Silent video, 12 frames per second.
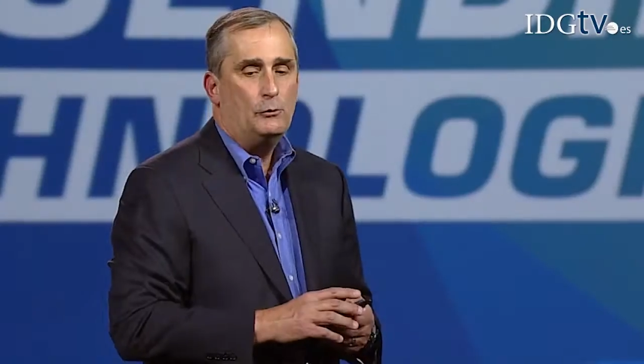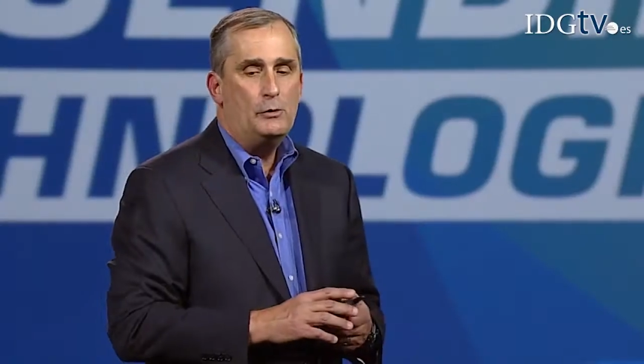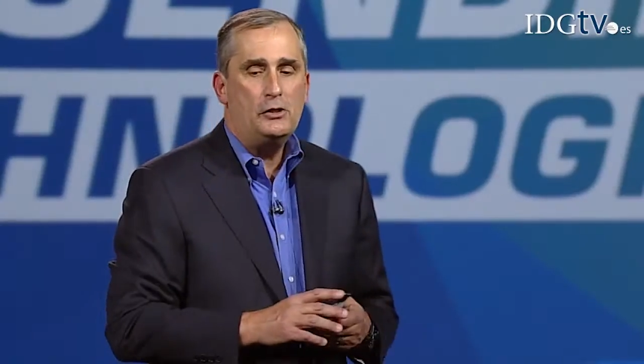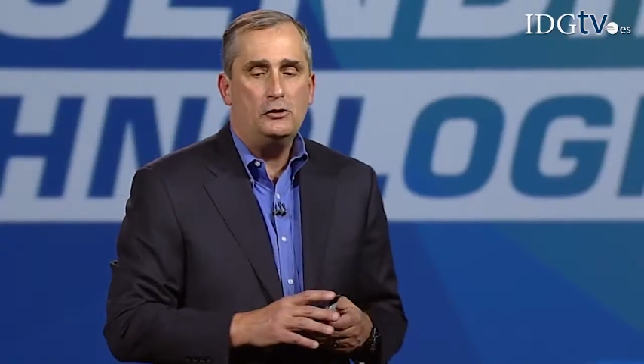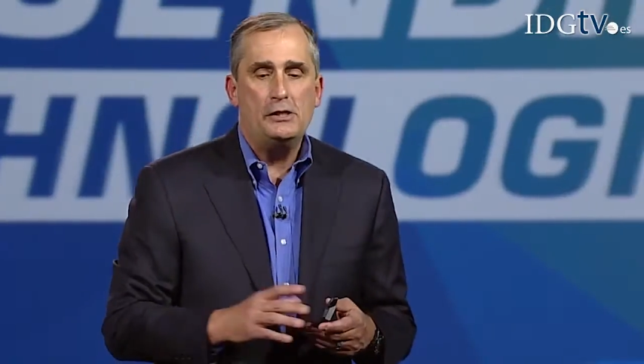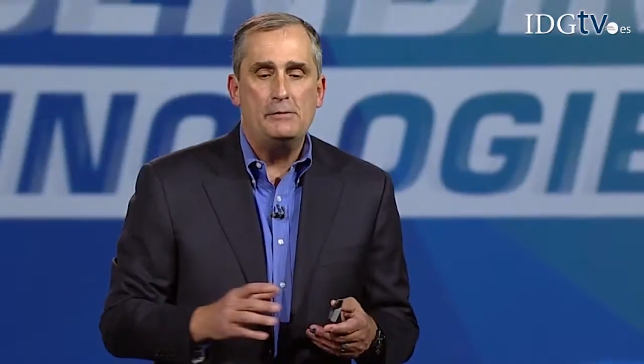The
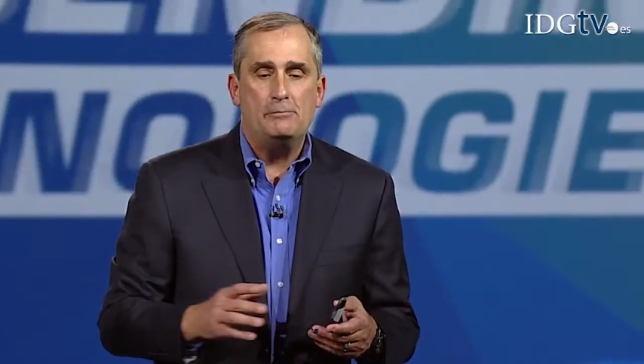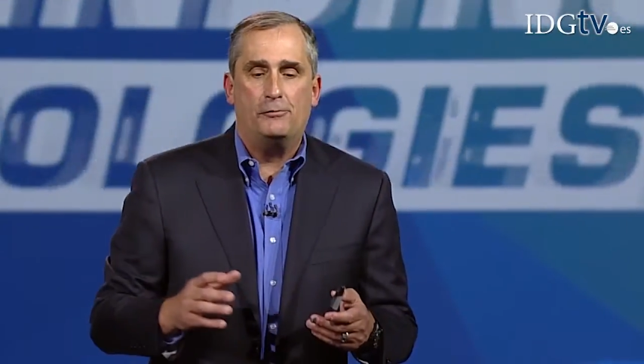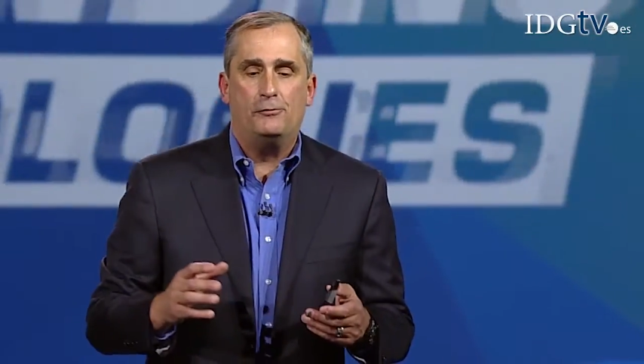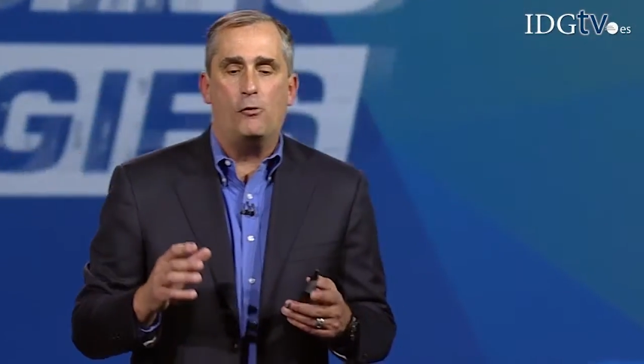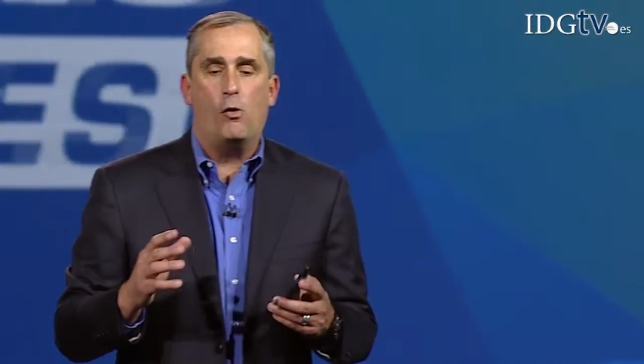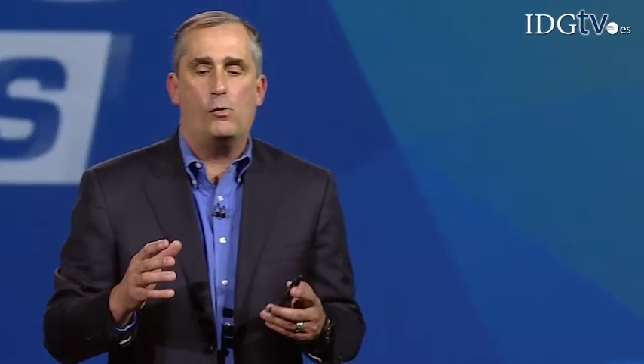real leap
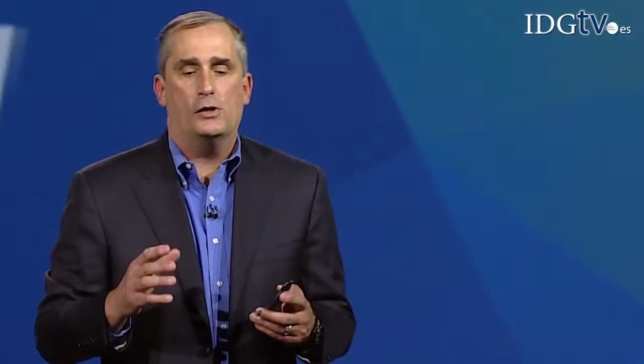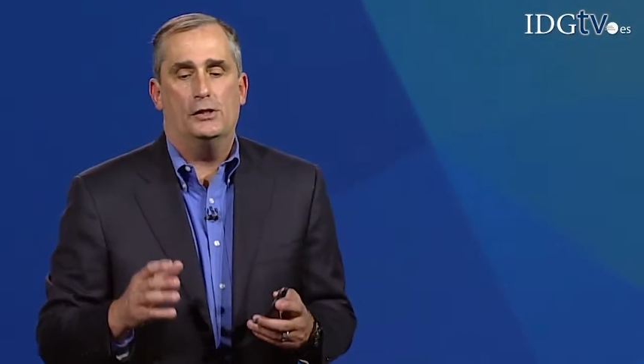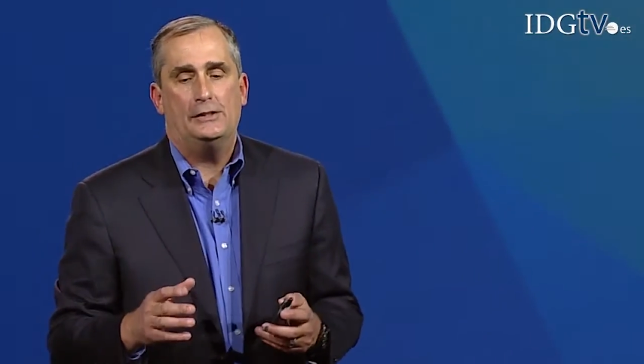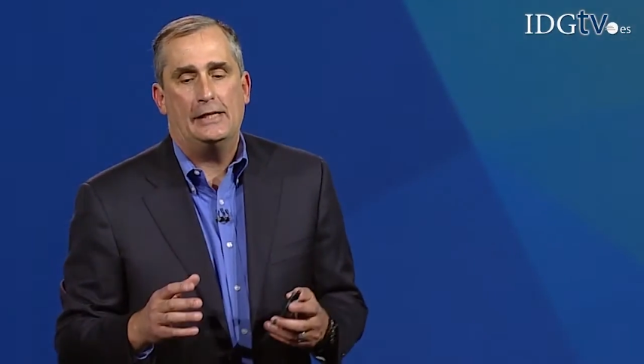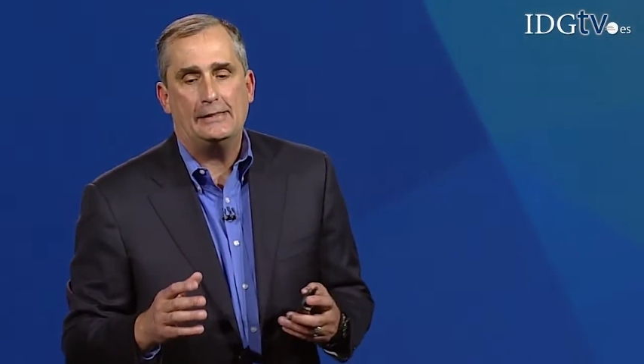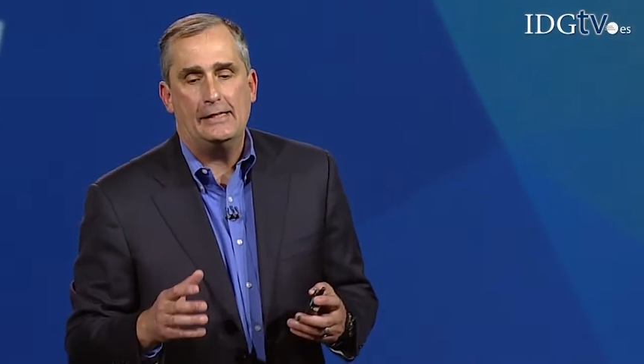
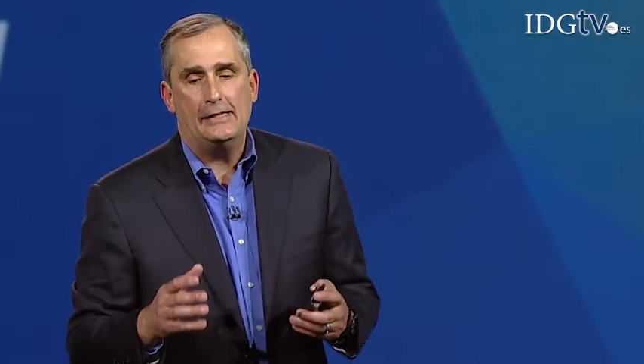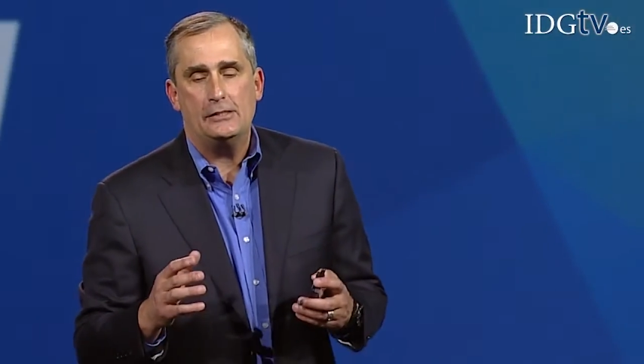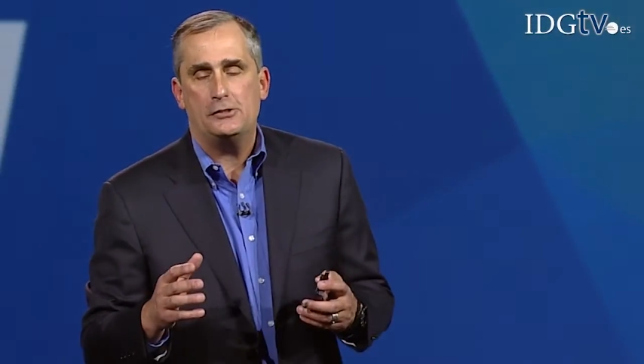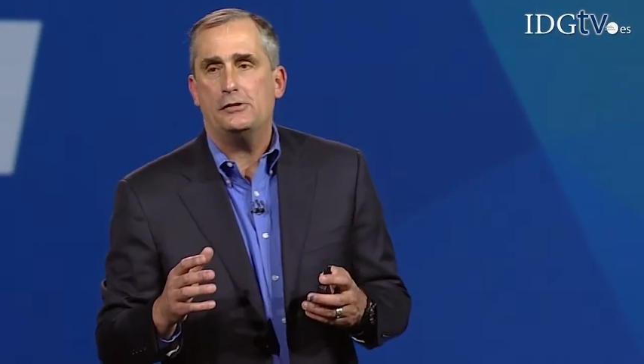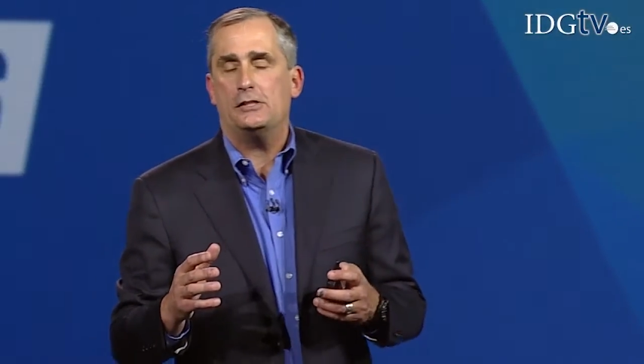forward that the industry